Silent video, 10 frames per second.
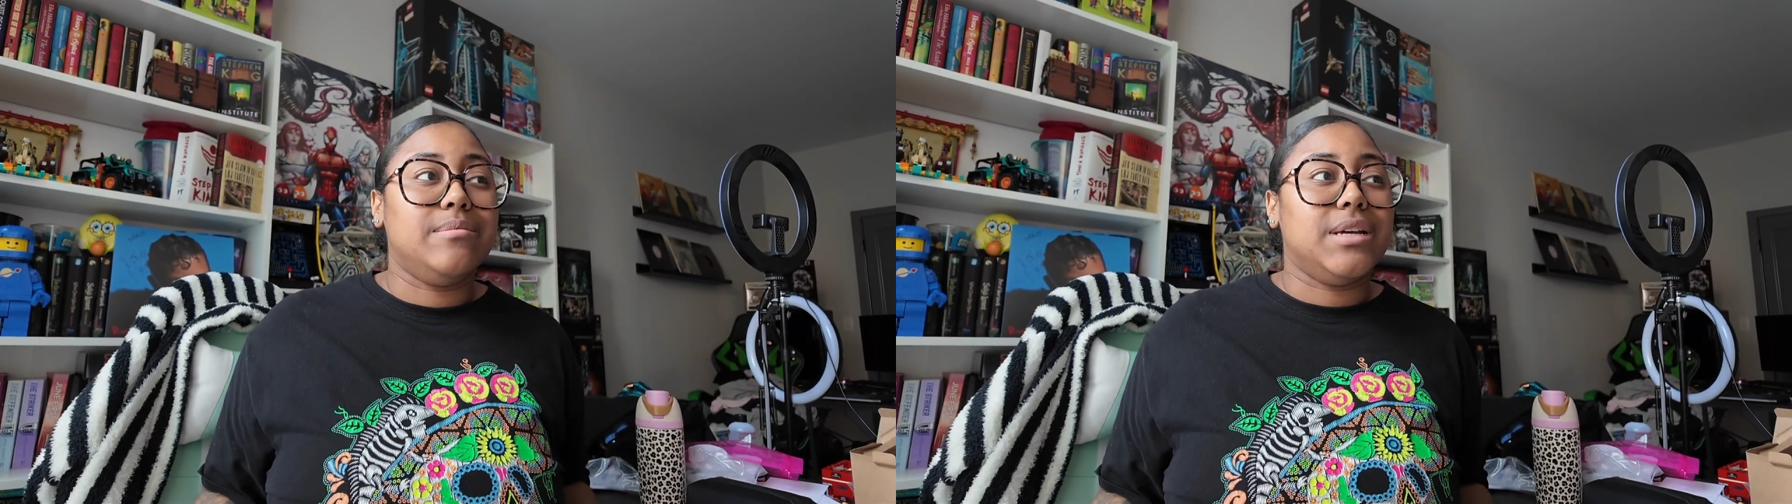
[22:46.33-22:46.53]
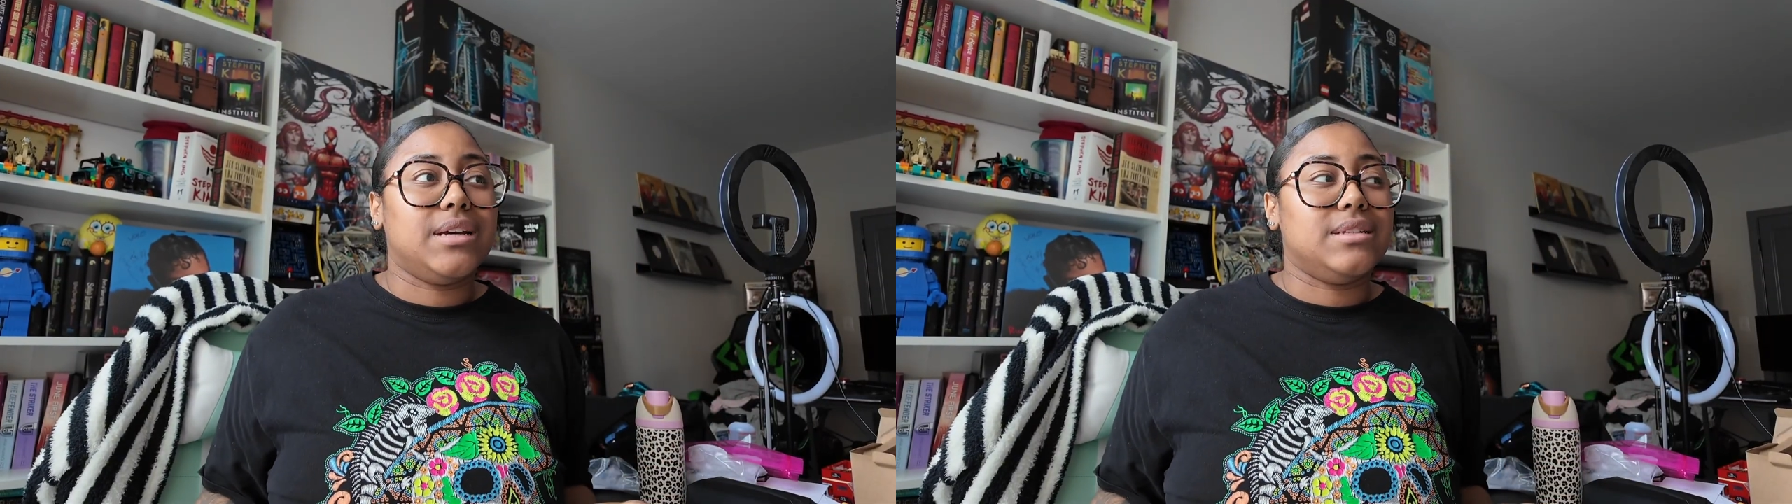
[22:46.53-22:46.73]

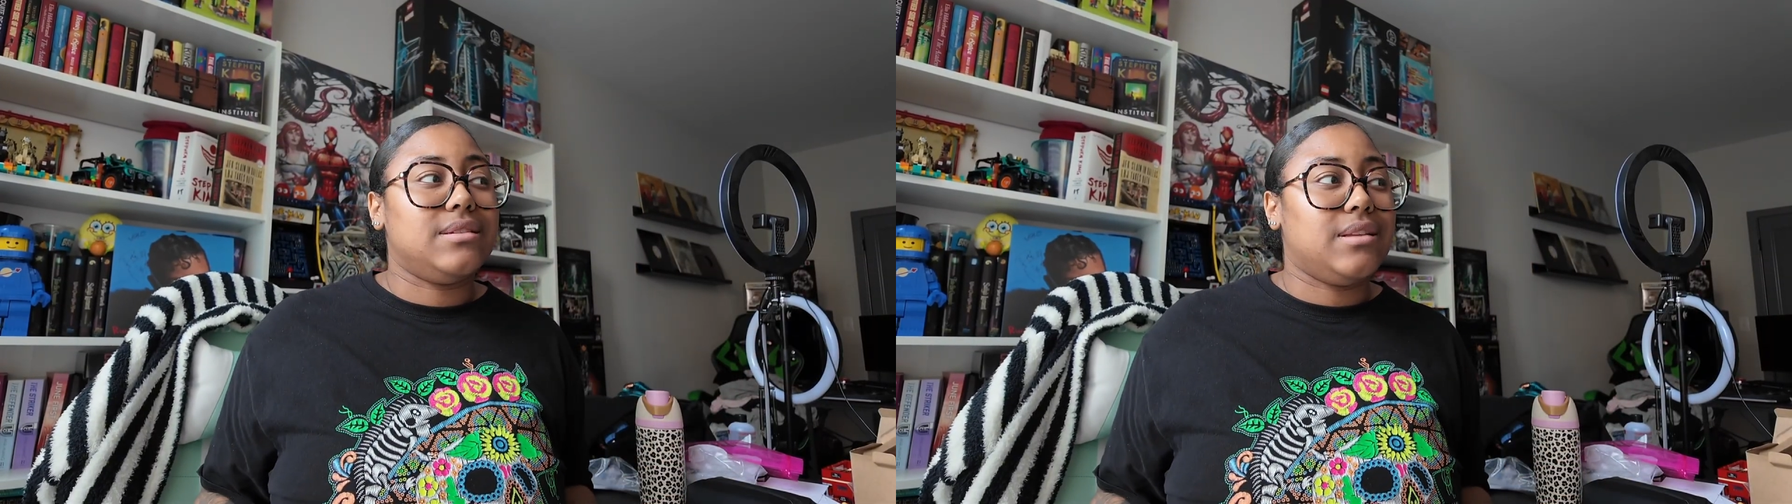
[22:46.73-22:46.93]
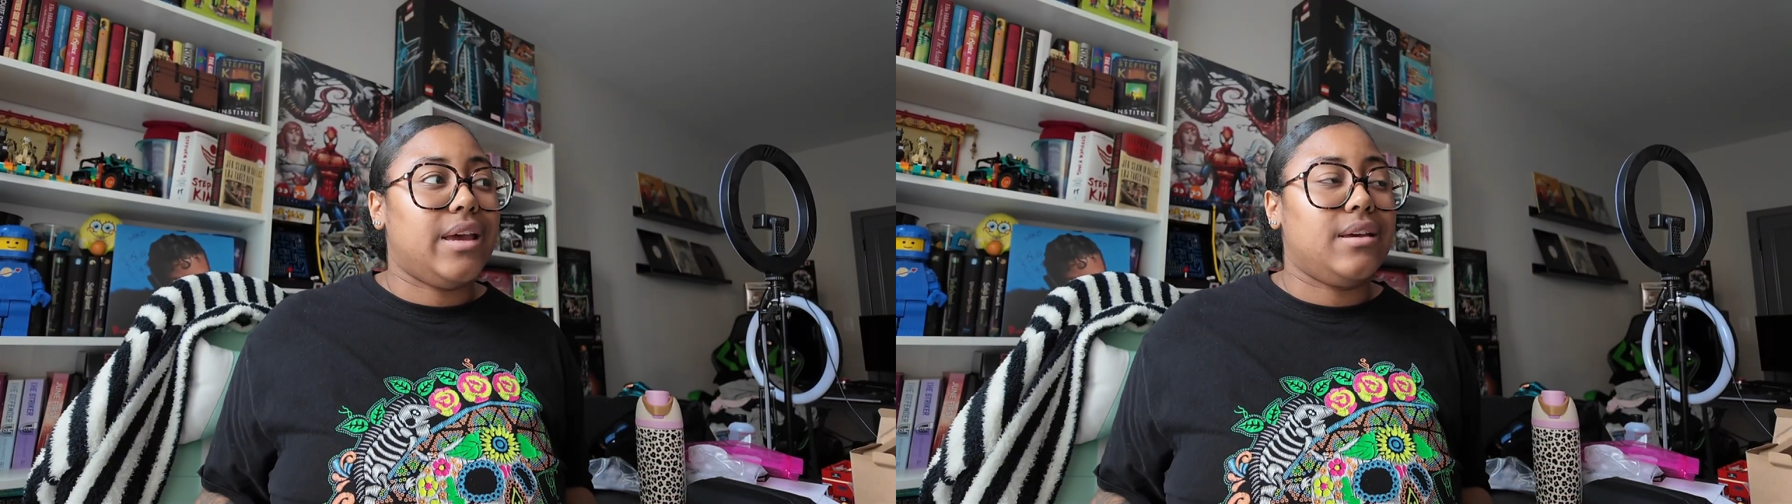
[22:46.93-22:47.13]
because
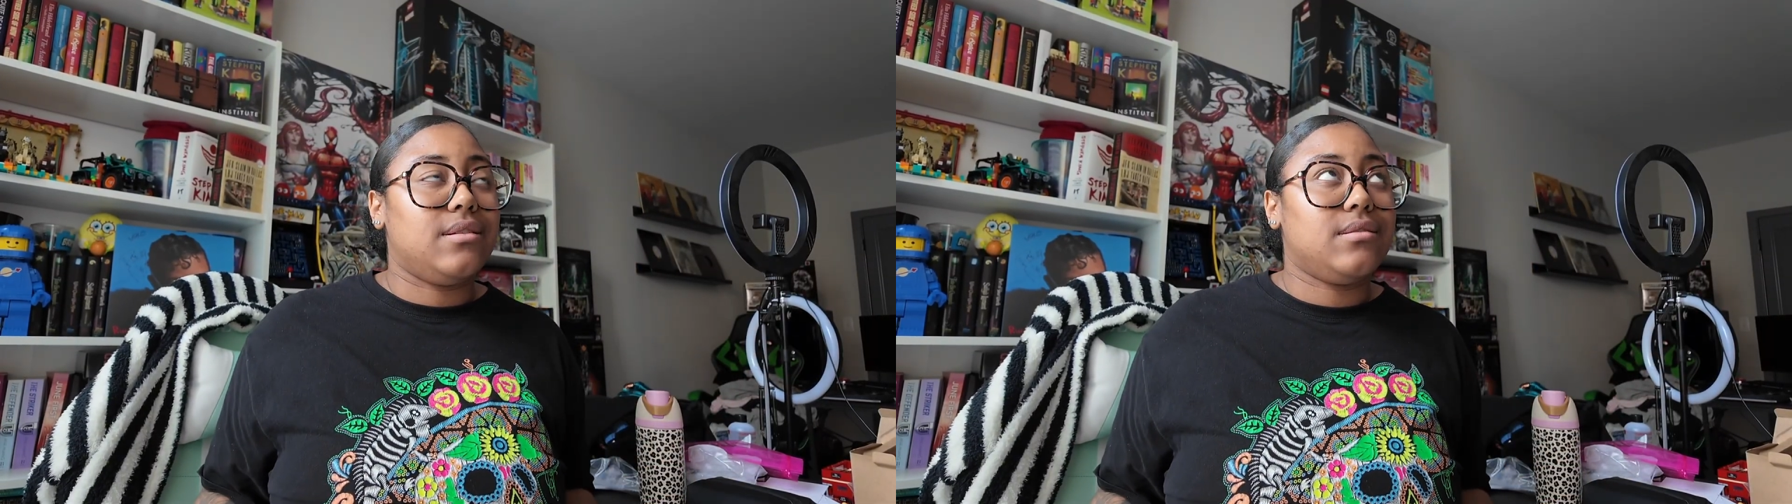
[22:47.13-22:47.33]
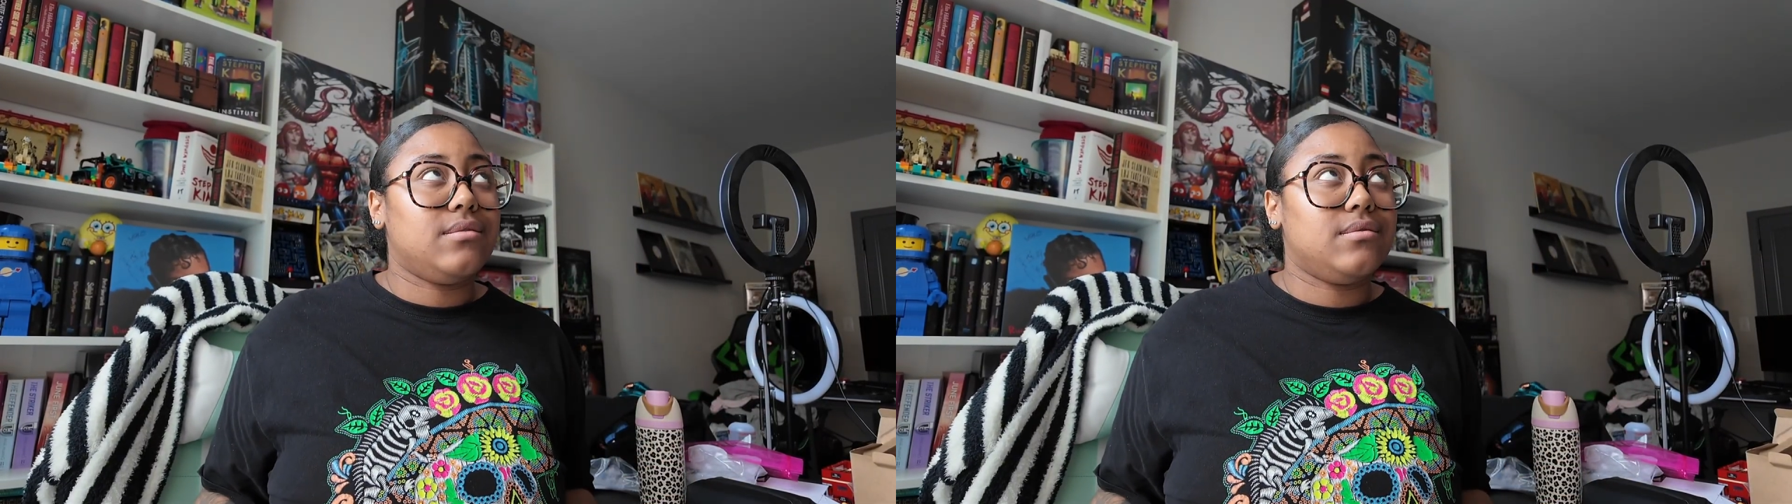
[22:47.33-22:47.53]
like